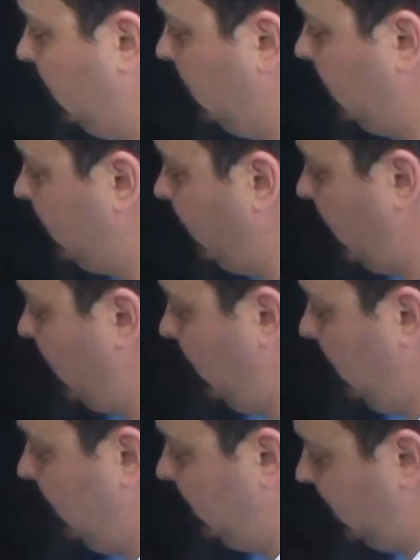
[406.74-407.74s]
it's
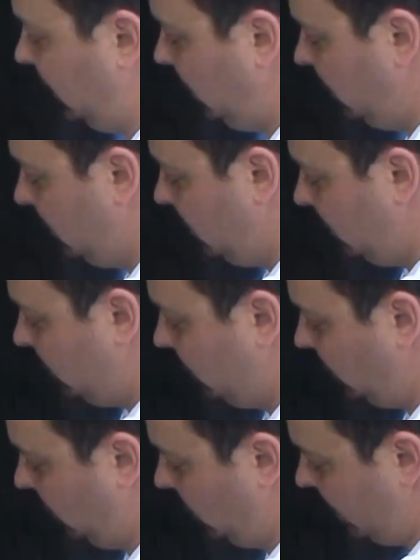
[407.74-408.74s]
very easy
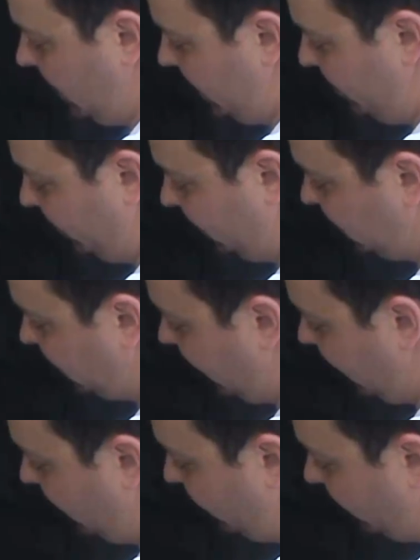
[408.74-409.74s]
to put this
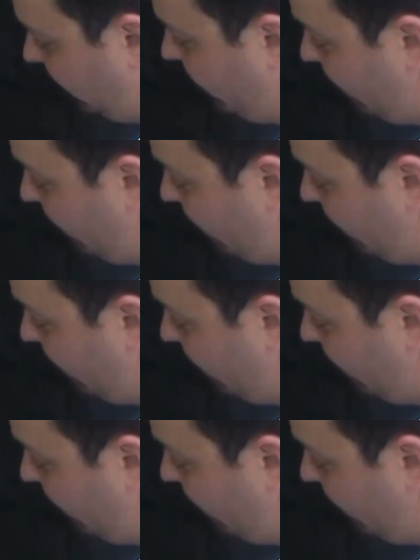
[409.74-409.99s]
caliper on